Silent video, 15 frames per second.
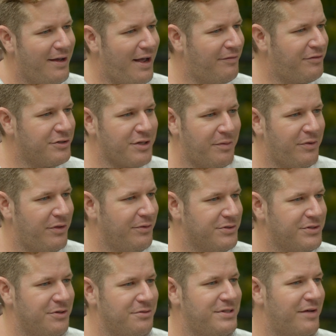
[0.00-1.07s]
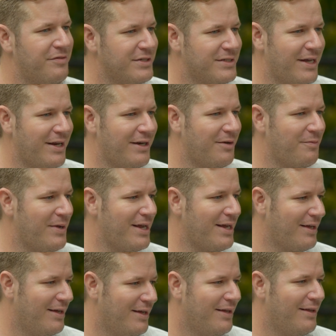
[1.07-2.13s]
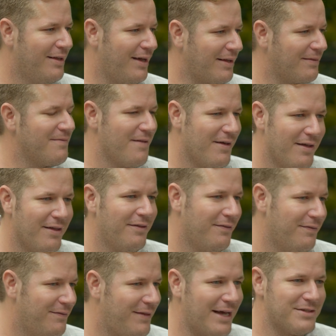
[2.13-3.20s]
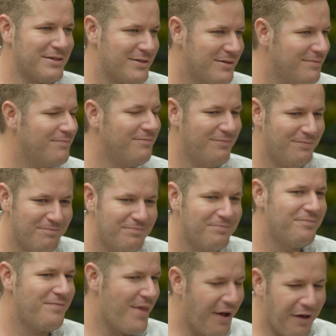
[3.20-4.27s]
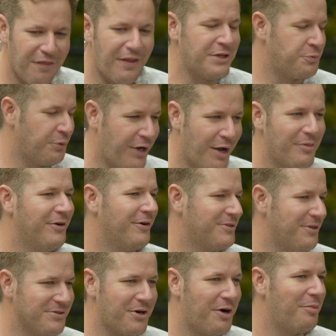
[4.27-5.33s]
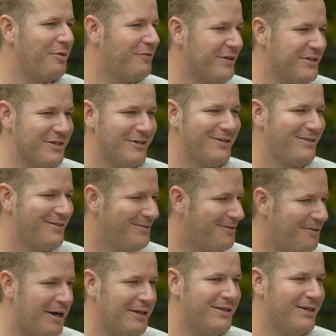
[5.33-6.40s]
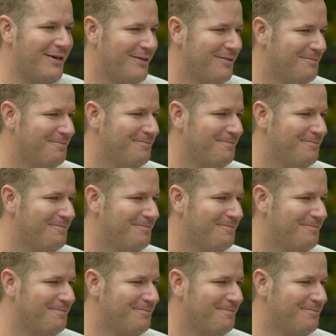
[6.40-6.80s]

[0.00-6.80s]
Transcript: after something that was so devastating to me, like that's that's what got me hooked on tarpon fishing right there.